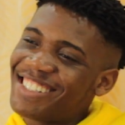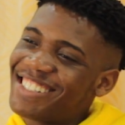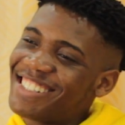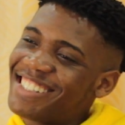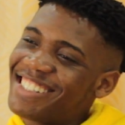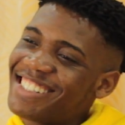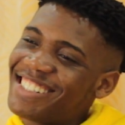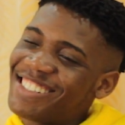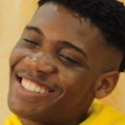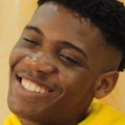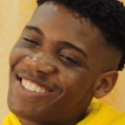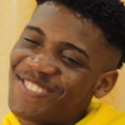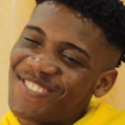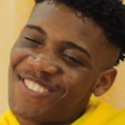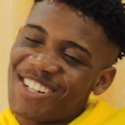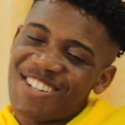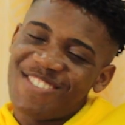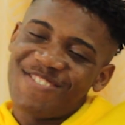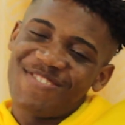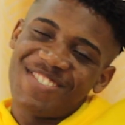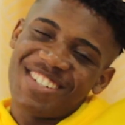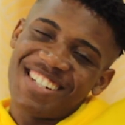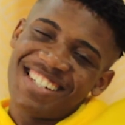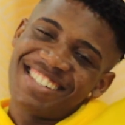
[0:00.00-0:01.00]
She's not
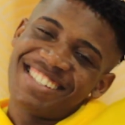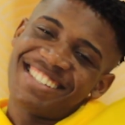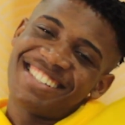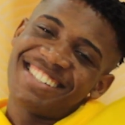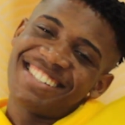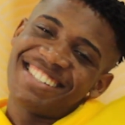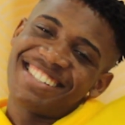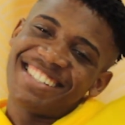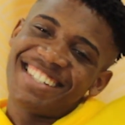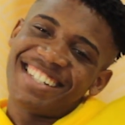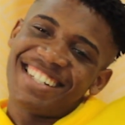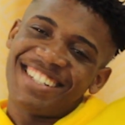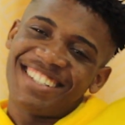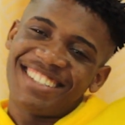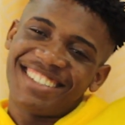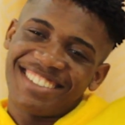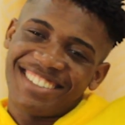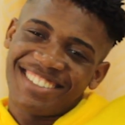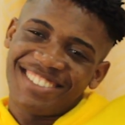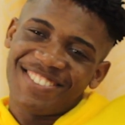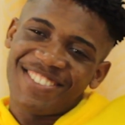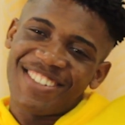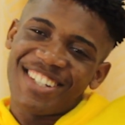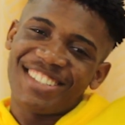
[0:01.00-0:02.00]
my blood
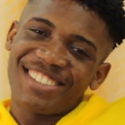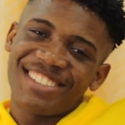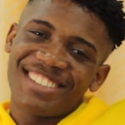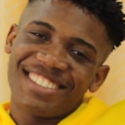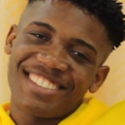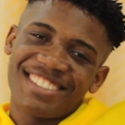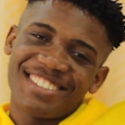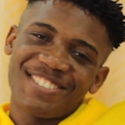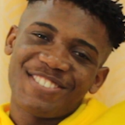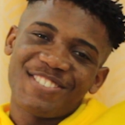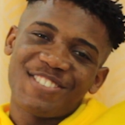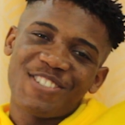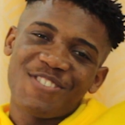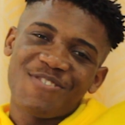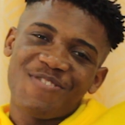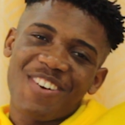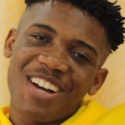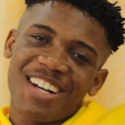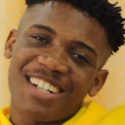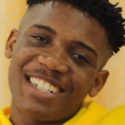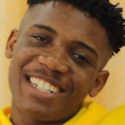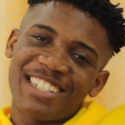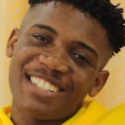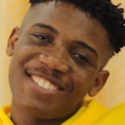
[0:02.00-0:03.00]
sister, but she's
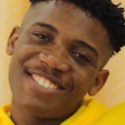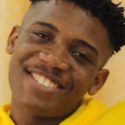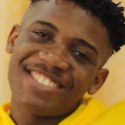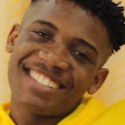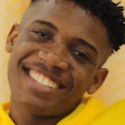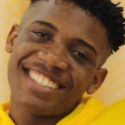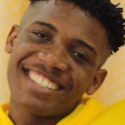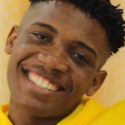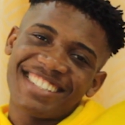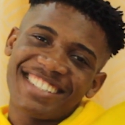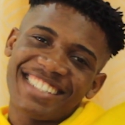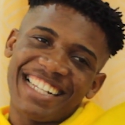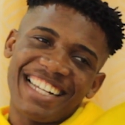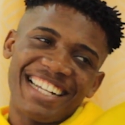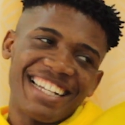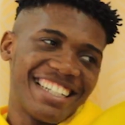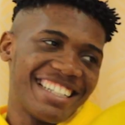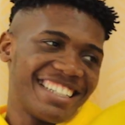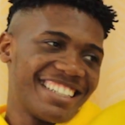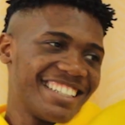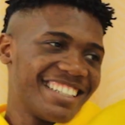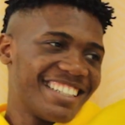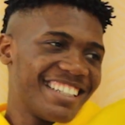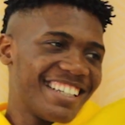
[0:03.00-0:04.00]
my country
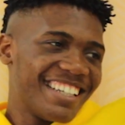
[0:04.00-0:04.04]
sister.